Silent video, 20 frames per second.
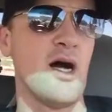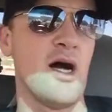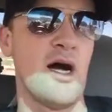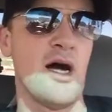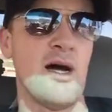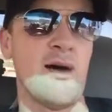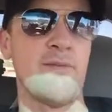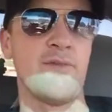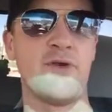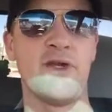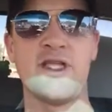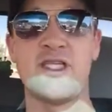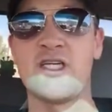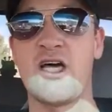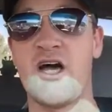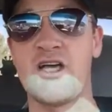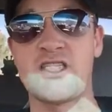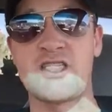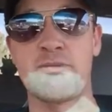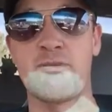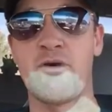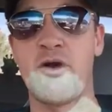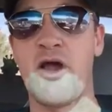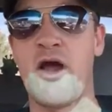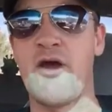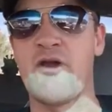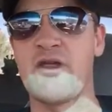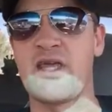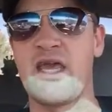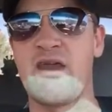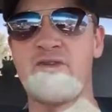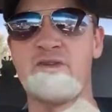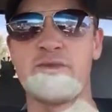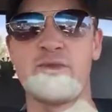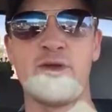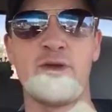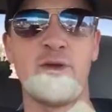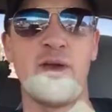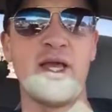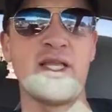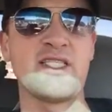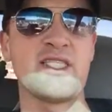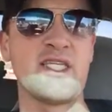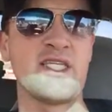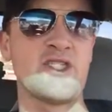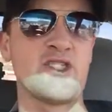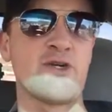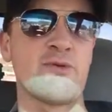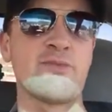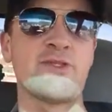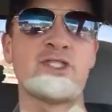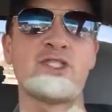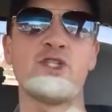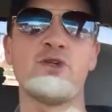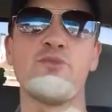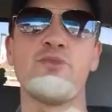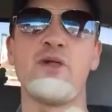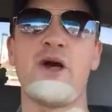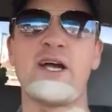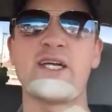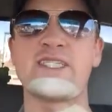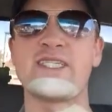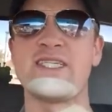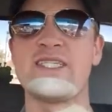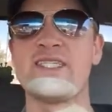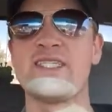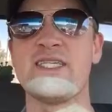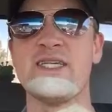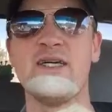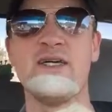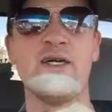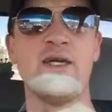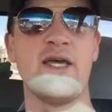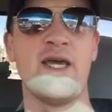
um, when he tossed him around and gave him, you know, 18 German suplexes